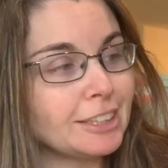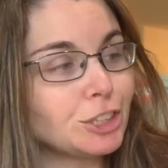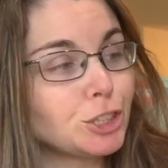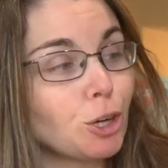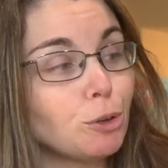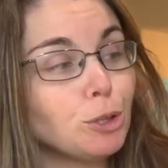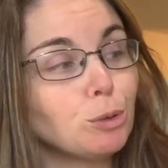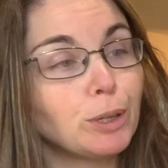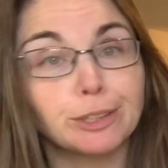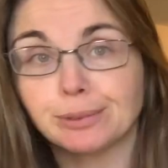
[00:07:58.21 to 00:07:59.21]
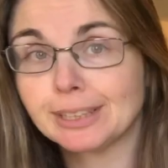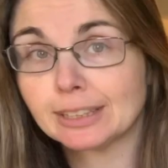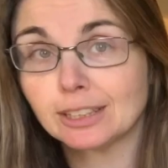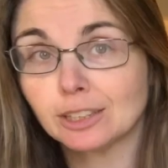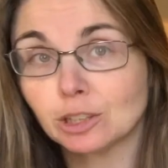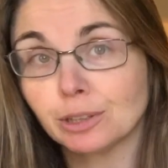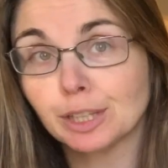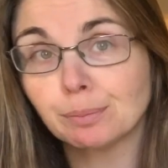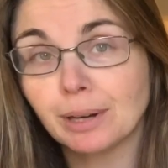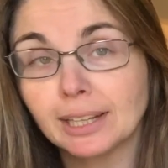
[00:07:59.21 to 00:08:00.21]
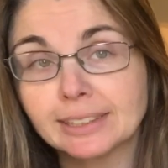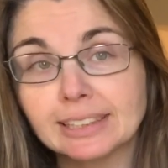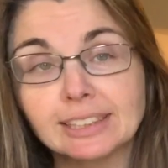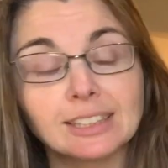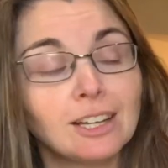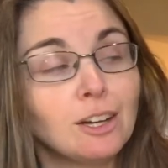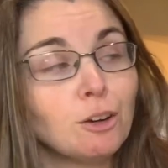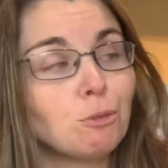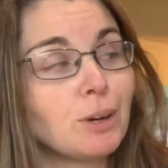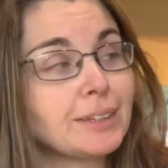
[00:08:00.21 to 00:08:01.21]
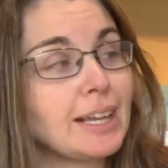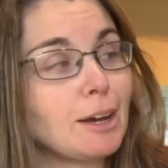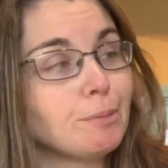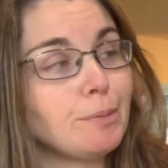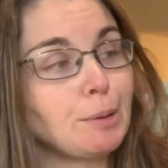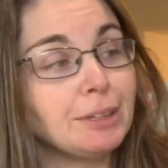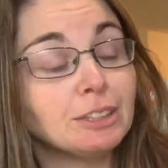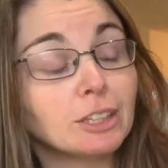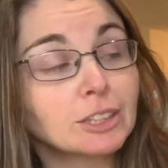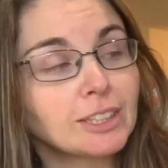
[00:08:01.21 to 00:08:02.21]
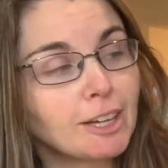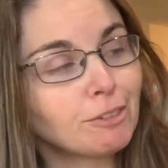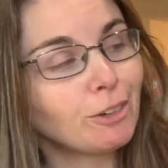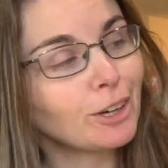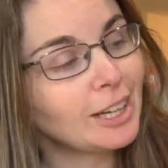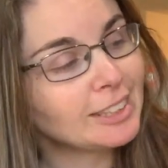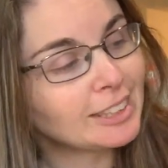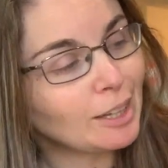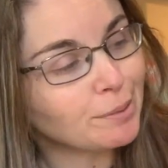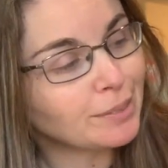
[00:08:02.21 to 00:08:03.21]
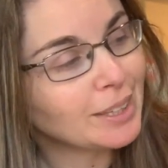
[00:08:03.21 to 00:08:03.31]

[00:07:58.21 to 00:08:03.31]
show you once we get to the sorting process what that maybe looks like for us. I'm